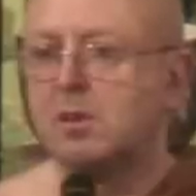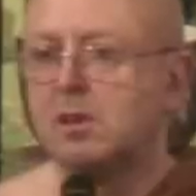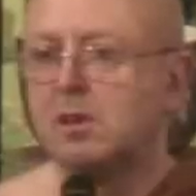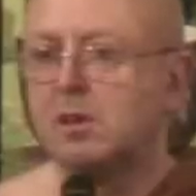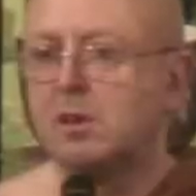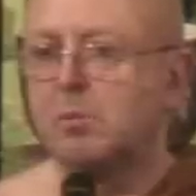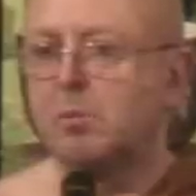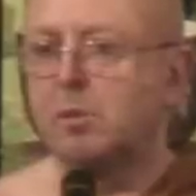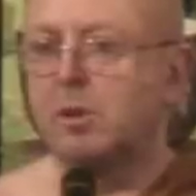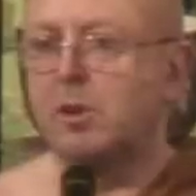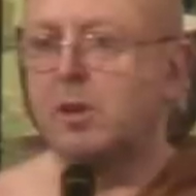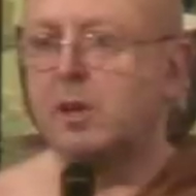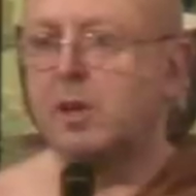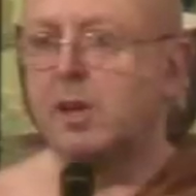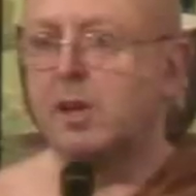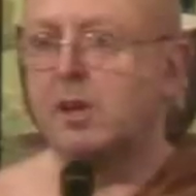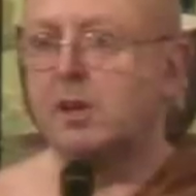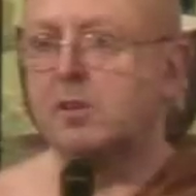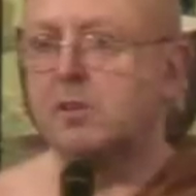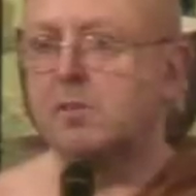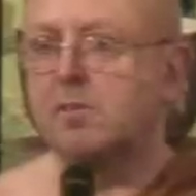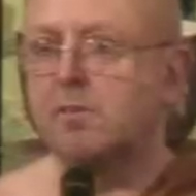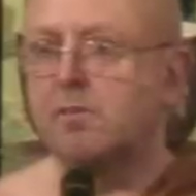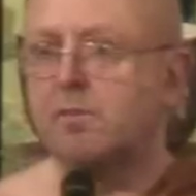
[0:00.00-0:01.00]
when you get
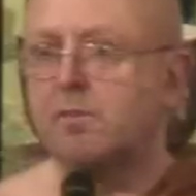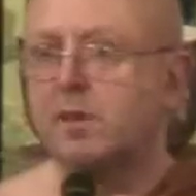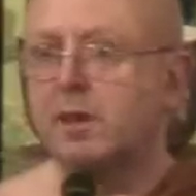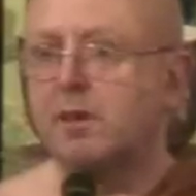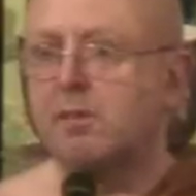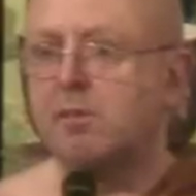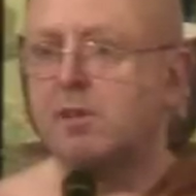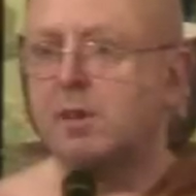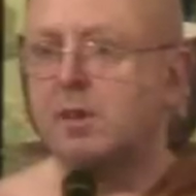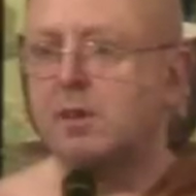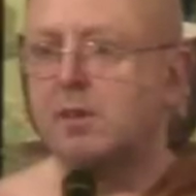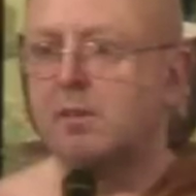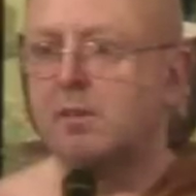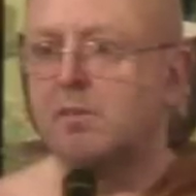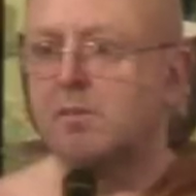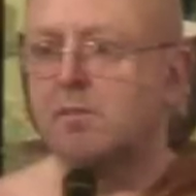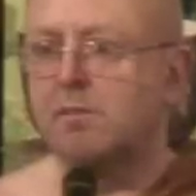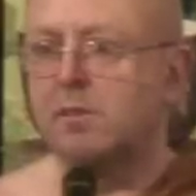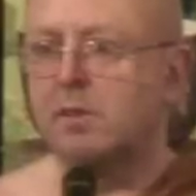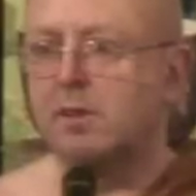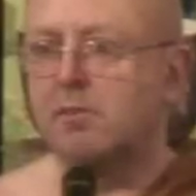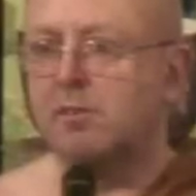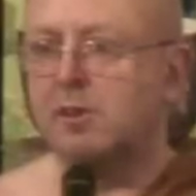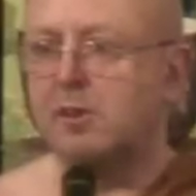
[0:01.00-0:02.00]
into very,
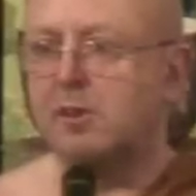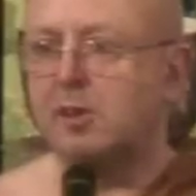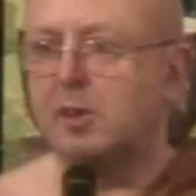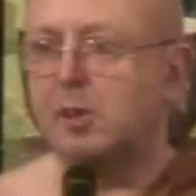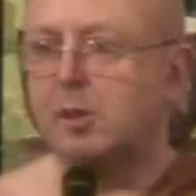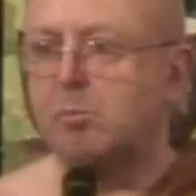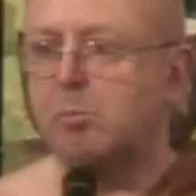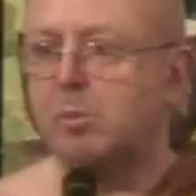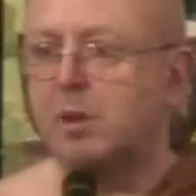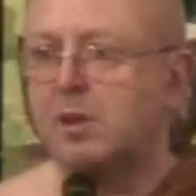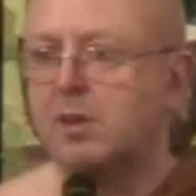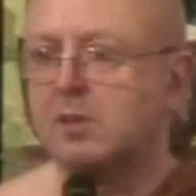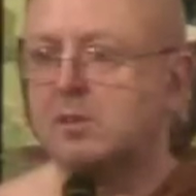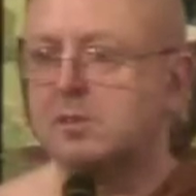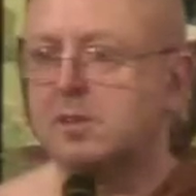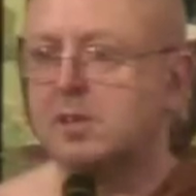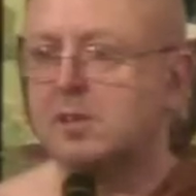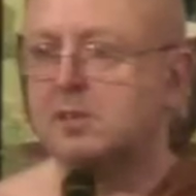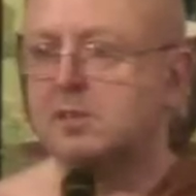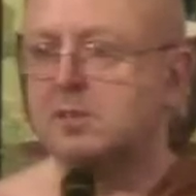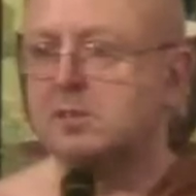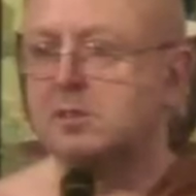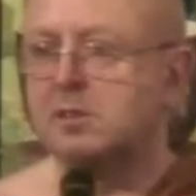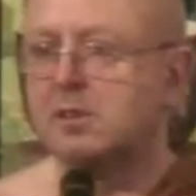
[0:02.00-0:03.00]
very deep
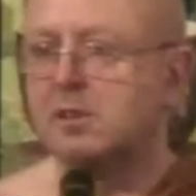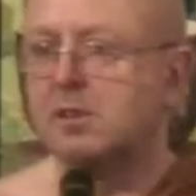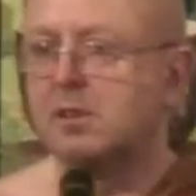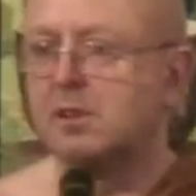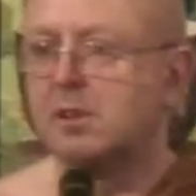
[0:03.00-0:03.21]
meditation.